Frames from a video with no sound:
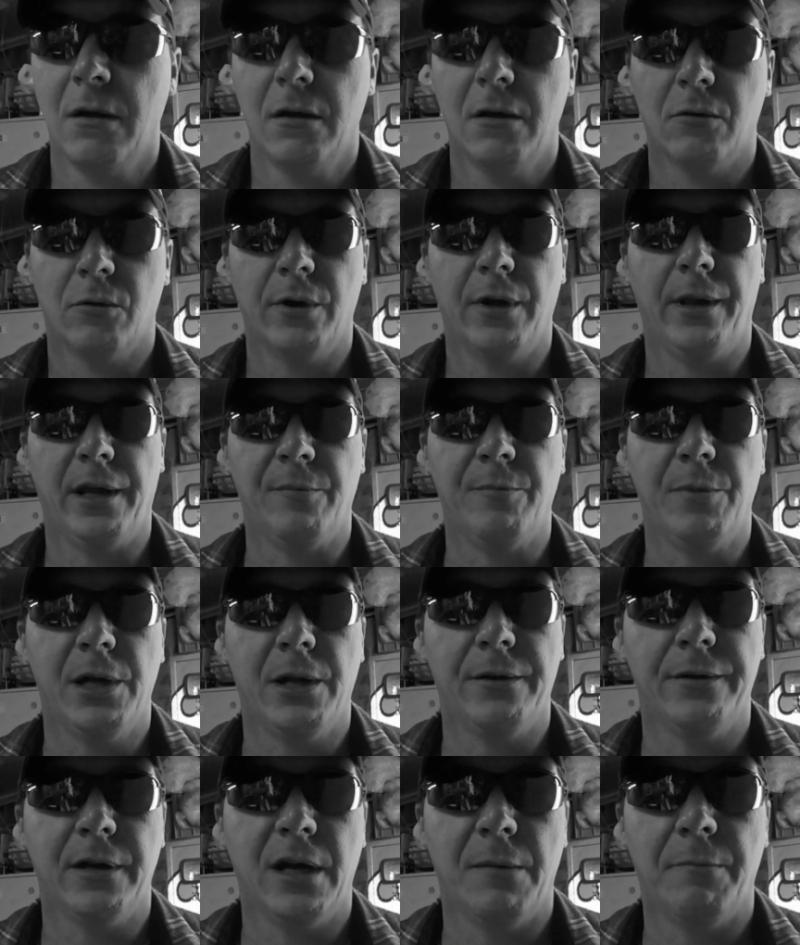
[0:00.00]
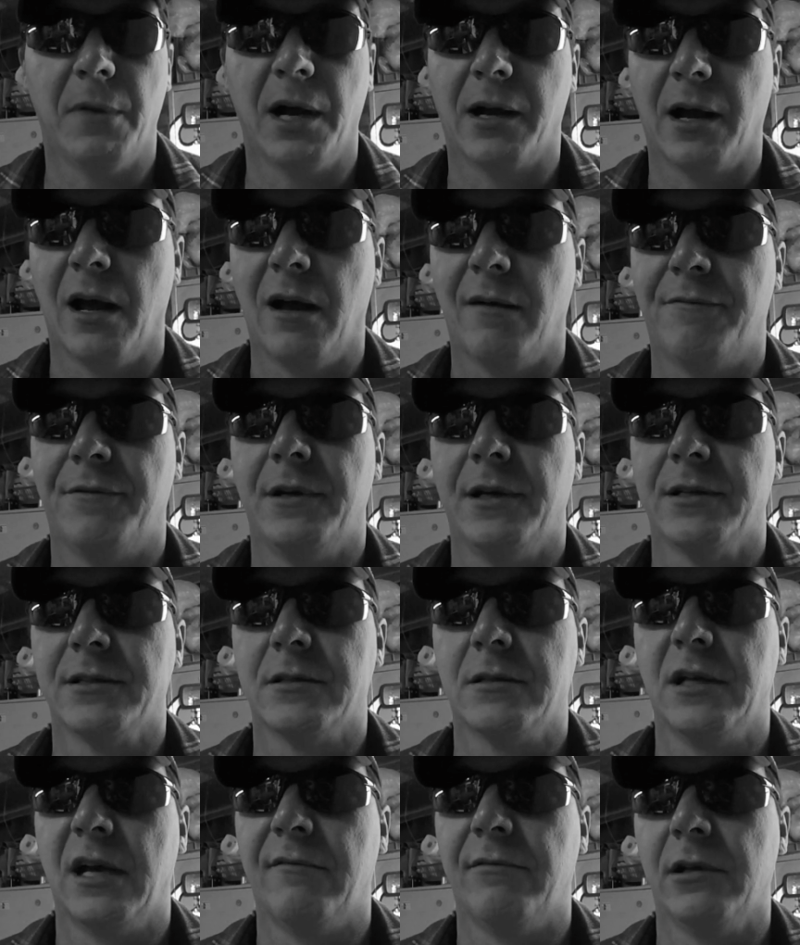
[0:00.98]
really building up my
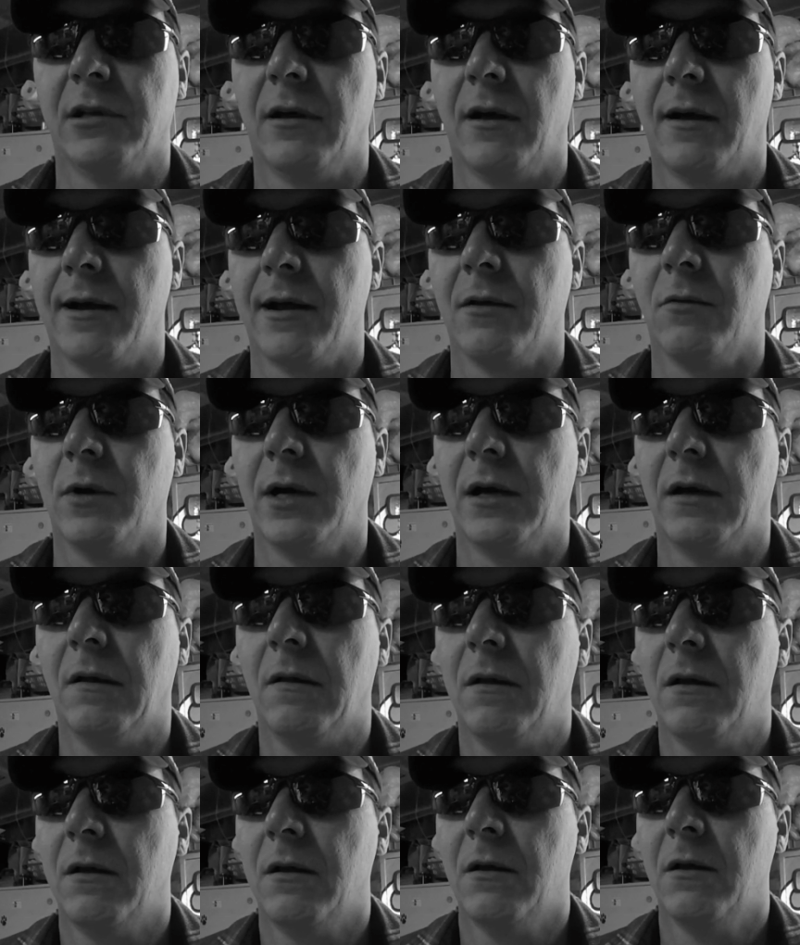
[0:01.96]
confidence level on it. Well,